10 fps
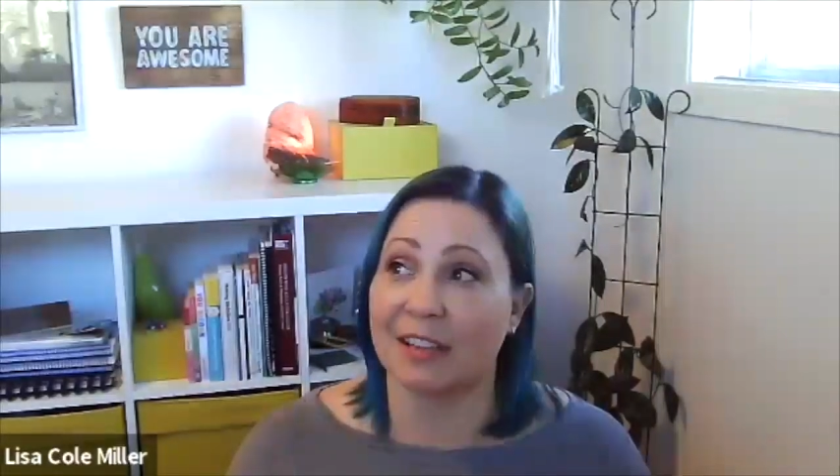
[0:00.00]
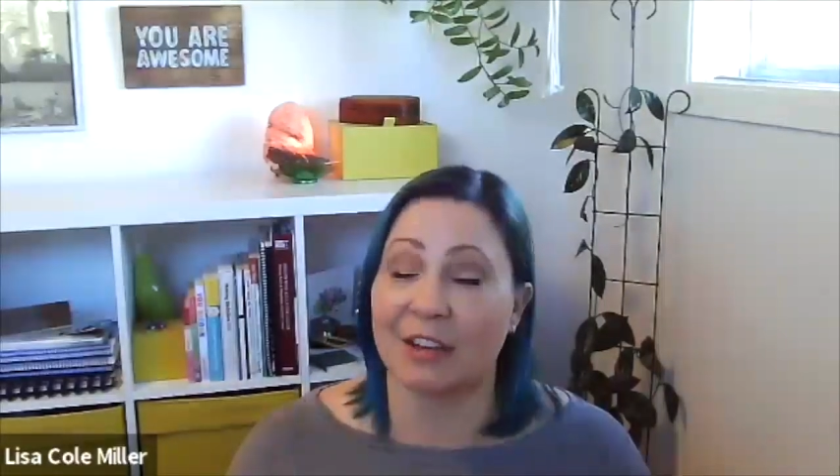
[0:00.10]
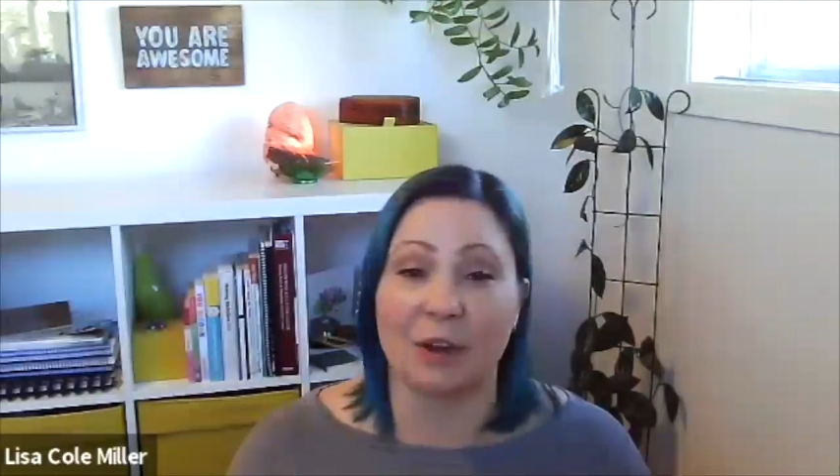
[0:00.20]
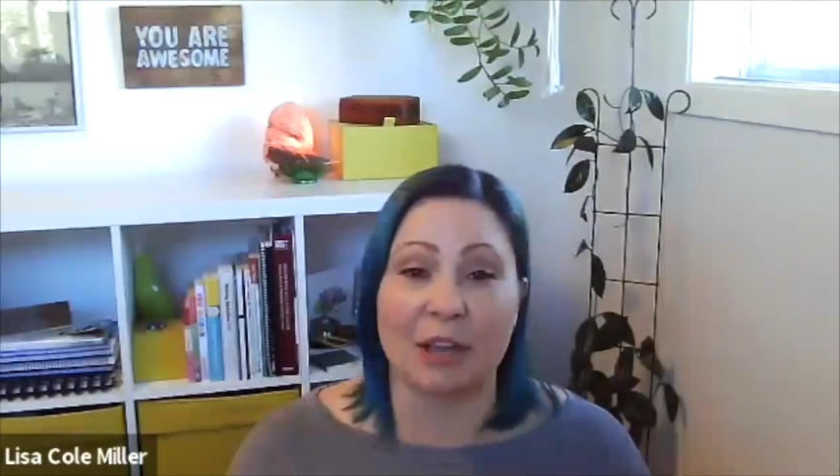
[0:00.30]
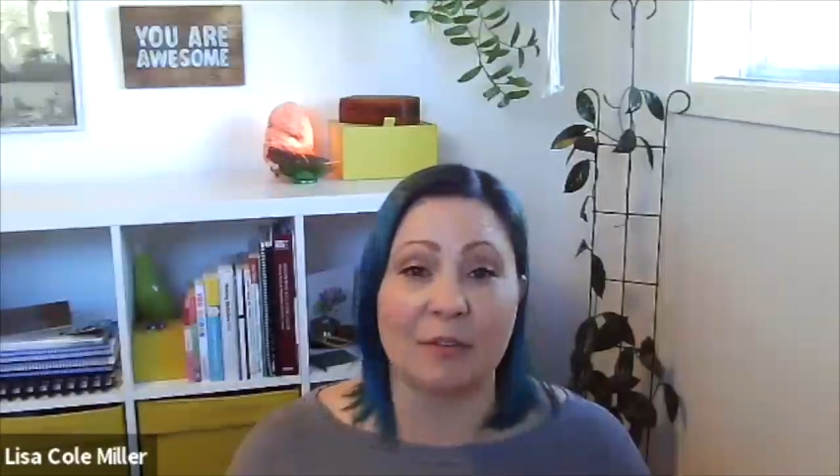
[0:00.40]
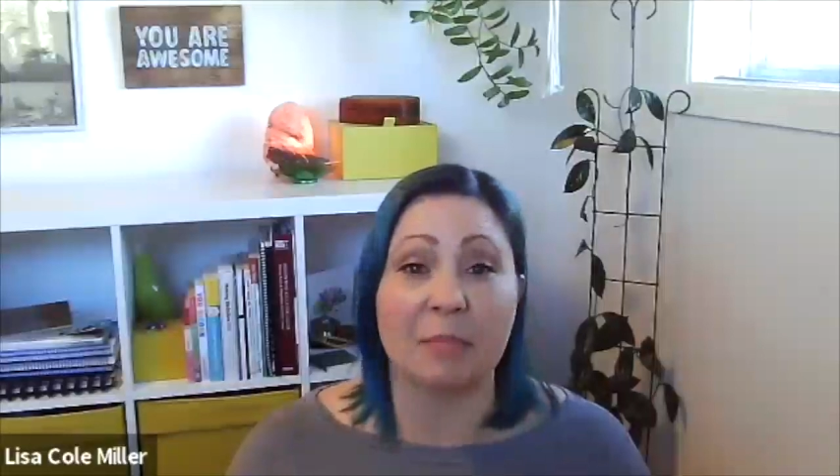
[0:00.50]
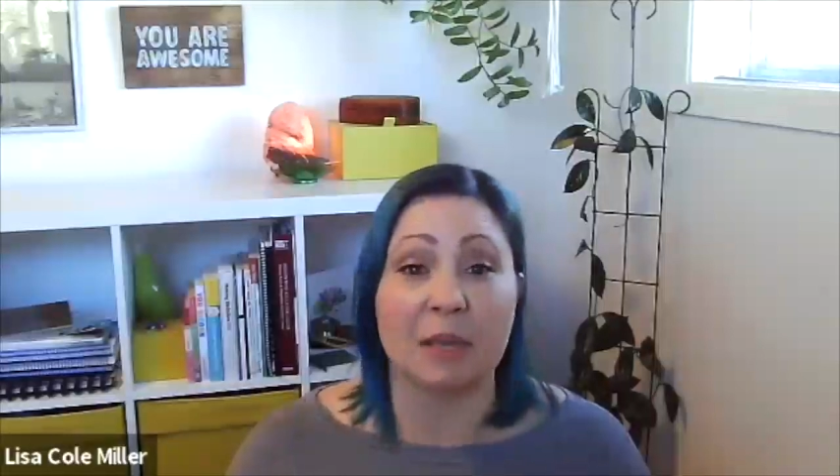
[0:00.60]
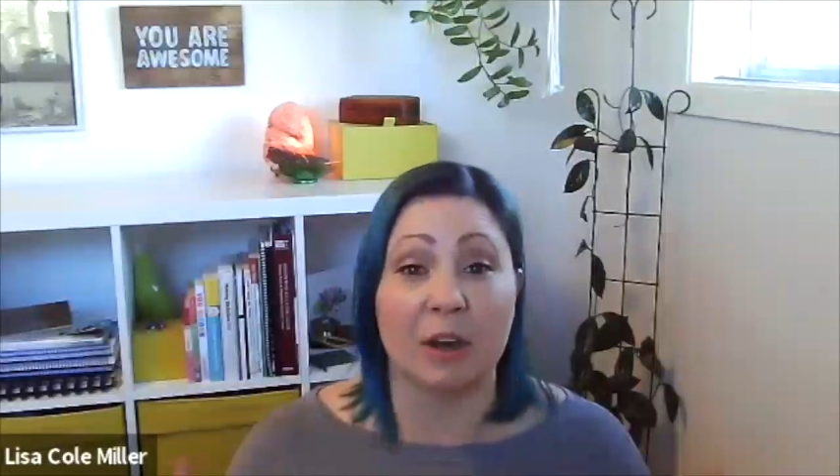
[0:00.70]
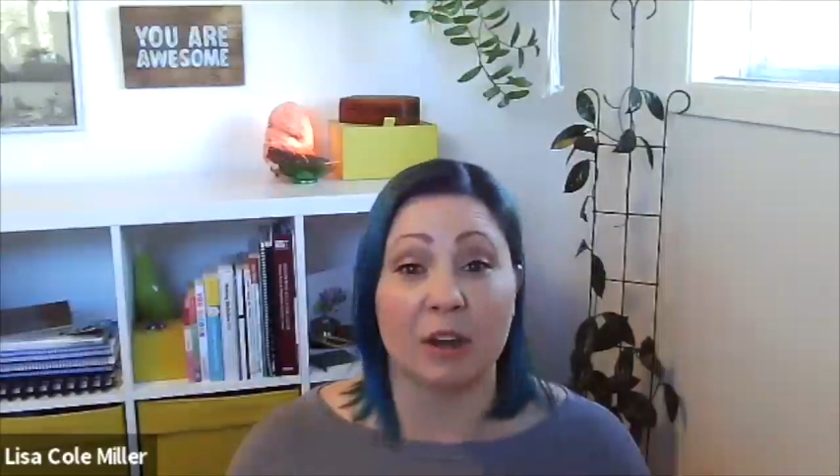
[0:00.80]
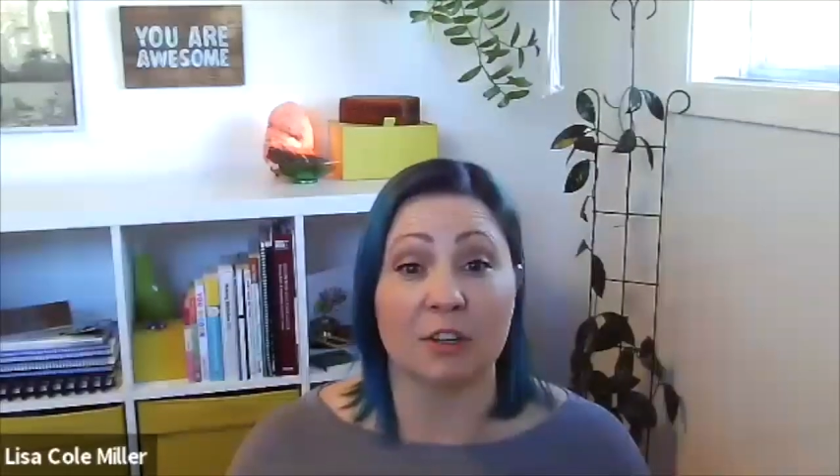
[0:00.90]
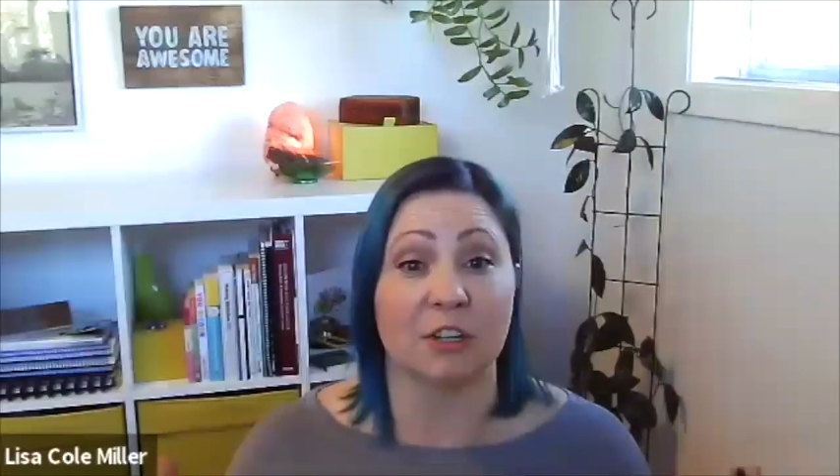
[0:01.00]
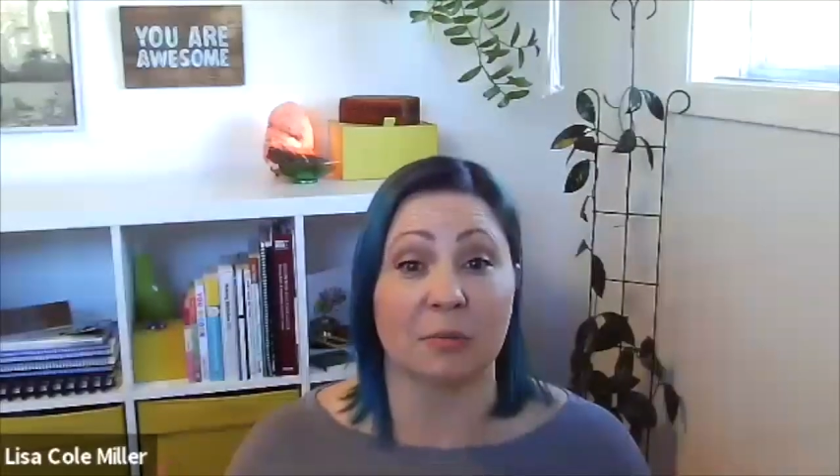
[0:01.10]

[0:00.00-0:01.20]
even beyond your